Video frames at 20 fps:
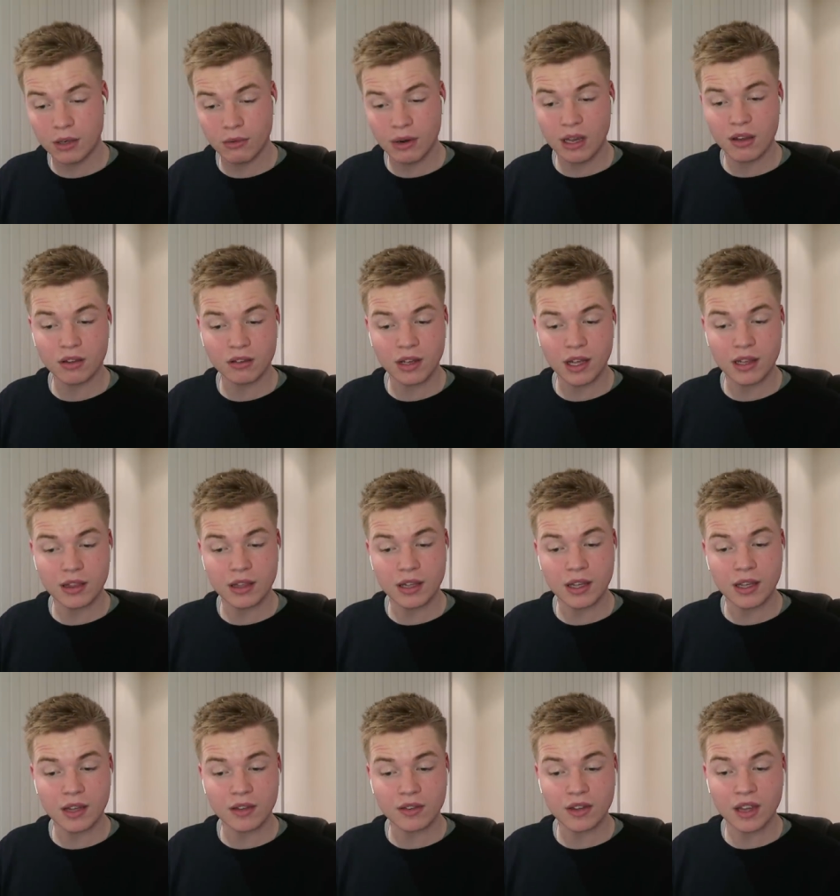in a race like
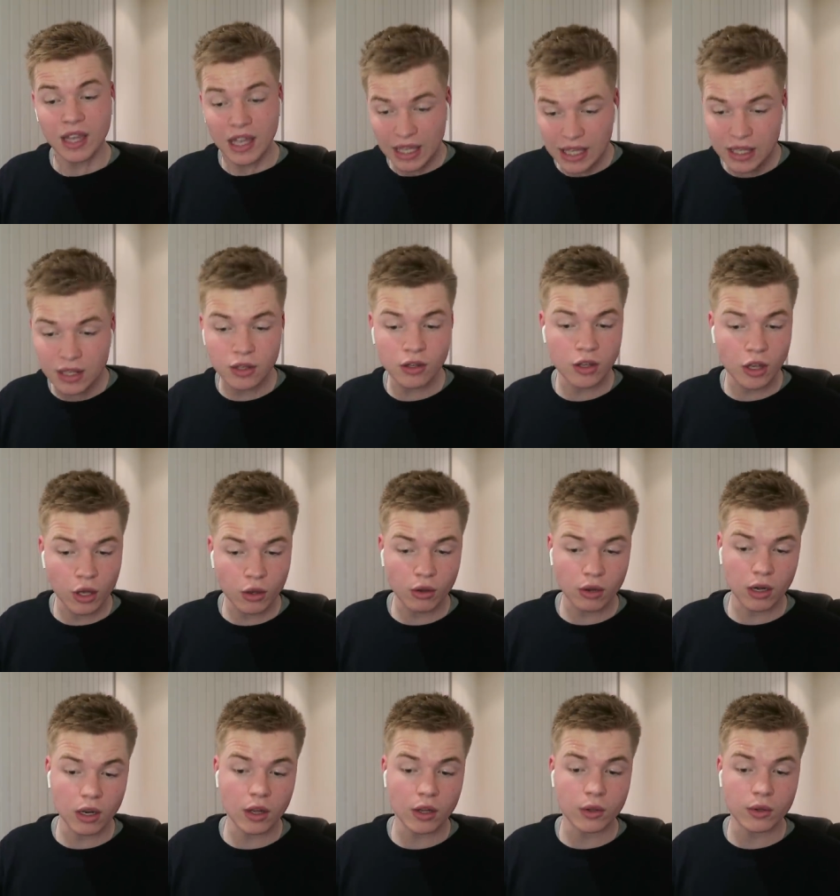this, he could go
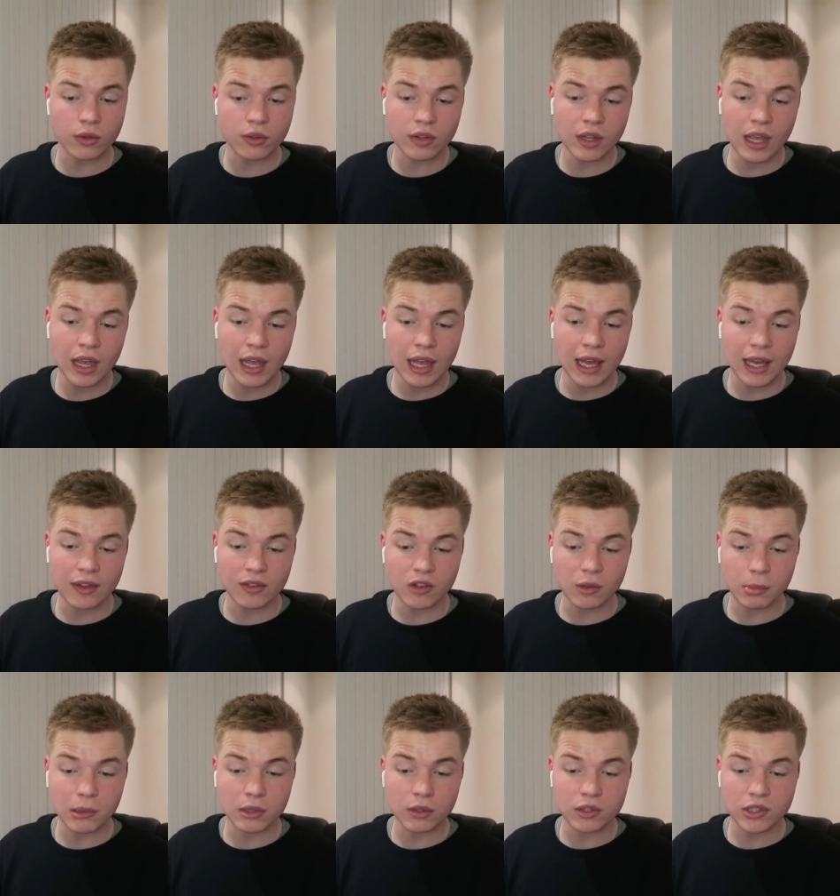close and
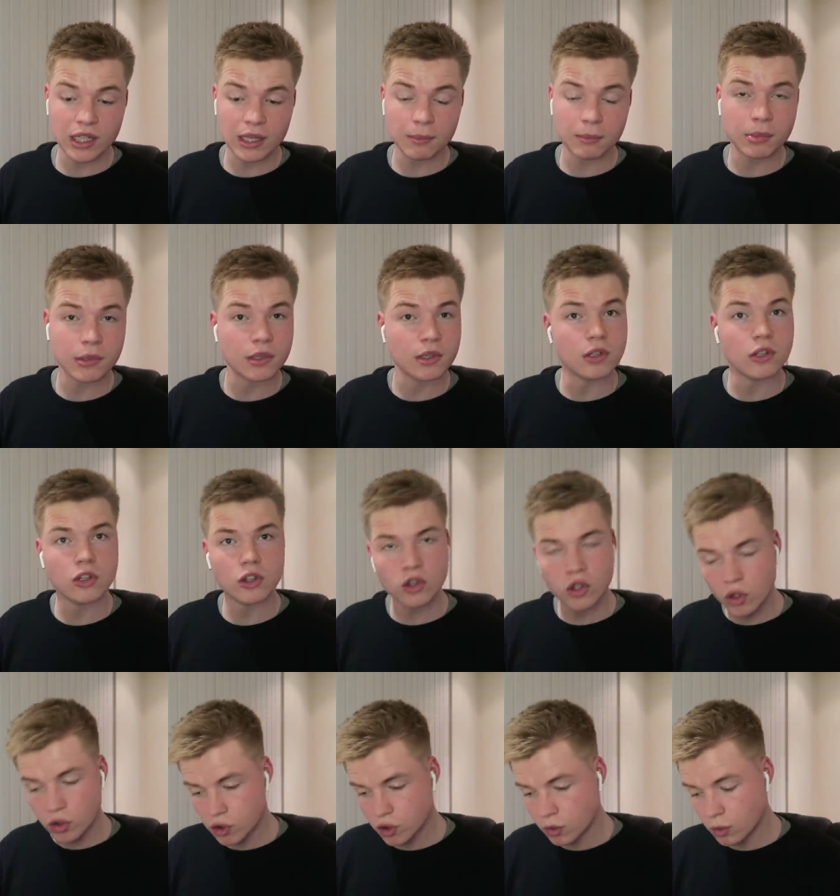Zabeel Champion.
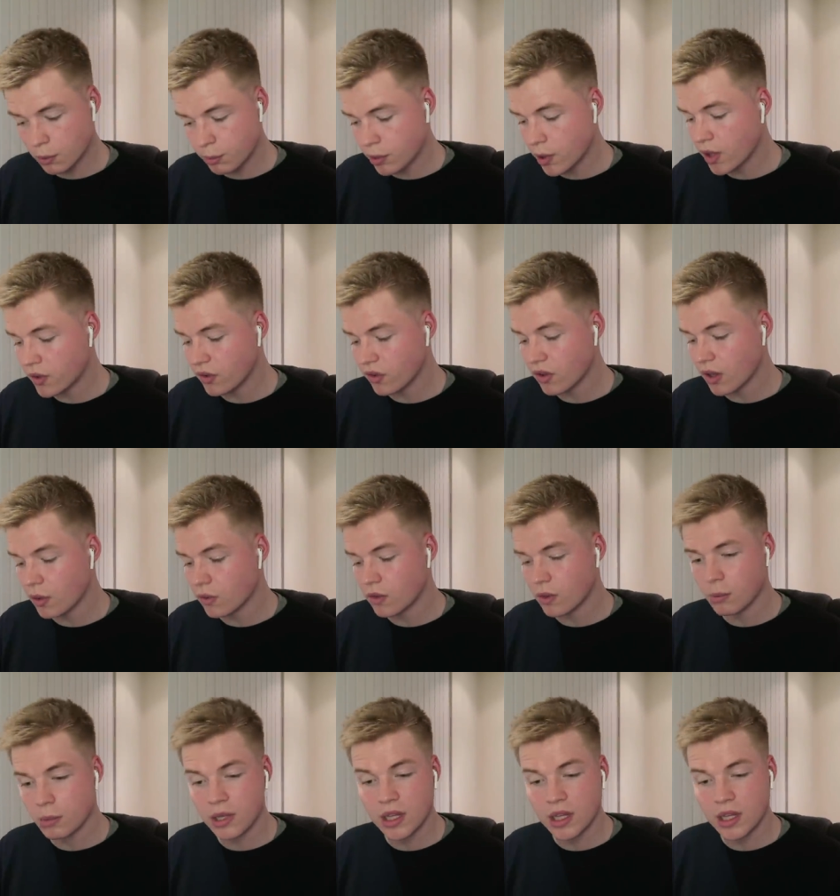Not sure what price he's going to